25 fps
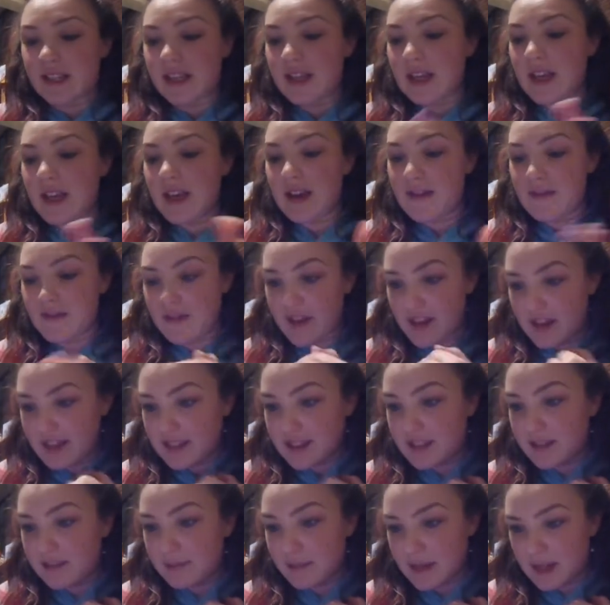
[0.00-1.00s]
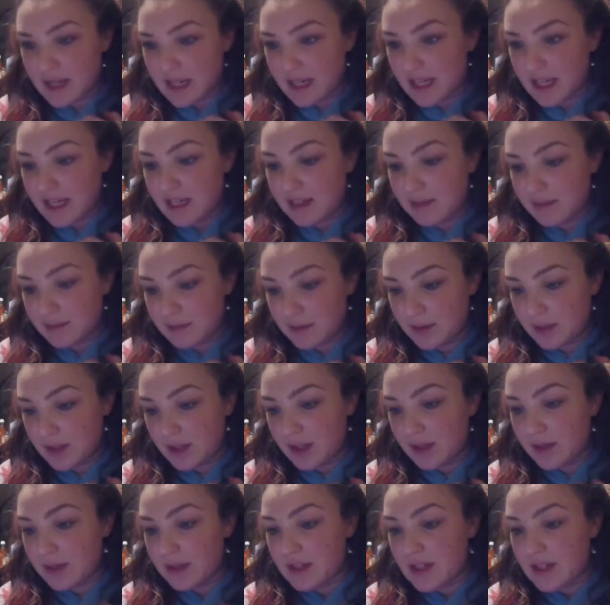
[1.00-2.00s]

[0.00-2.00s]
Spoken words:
affecting my game, you know.